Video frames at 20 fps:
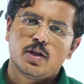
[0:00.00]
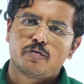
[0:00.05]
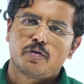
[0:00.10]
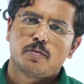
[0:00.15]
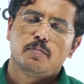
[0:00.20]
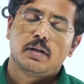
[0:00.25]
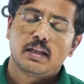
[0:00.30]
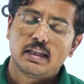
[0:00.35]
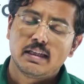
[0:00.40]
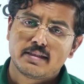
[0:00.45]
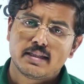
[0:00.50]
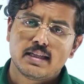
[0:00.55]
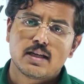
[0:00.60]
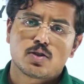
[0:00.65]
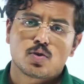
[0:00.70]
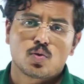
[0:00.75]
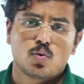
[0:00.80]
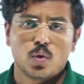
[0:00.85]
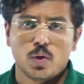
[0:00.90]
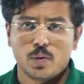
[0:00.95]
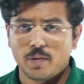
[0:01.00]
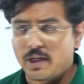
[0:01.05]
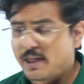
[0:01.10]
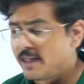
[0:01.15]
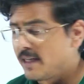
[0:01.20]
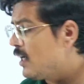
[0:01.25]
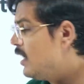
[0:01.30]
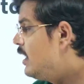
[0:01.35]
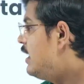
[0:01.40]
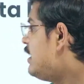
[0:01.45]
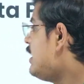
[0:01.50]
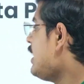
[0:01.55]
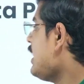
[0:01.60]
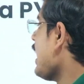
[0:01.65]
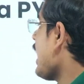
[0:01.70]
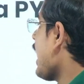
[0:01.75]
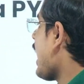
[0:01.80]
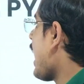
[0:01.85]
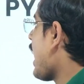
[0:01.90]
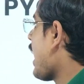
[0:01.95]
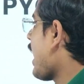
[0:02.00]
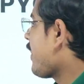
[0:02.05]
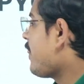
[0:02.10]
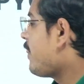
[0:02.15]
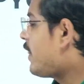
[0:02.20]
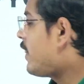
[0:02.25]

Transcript: from TCS CodeVita, and